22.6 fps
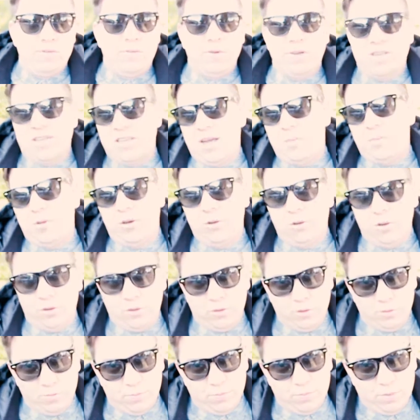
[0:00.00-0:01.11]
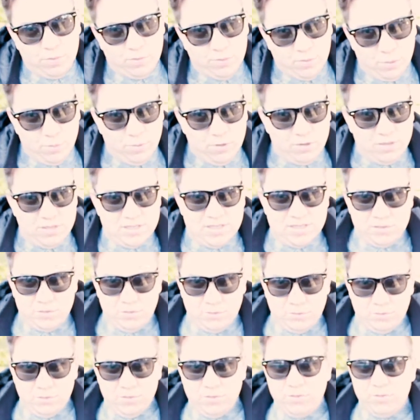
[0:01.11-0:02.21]
For example, you're a good performer at
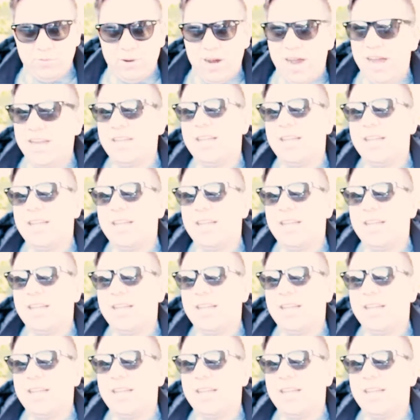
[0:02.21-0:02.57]
school, right?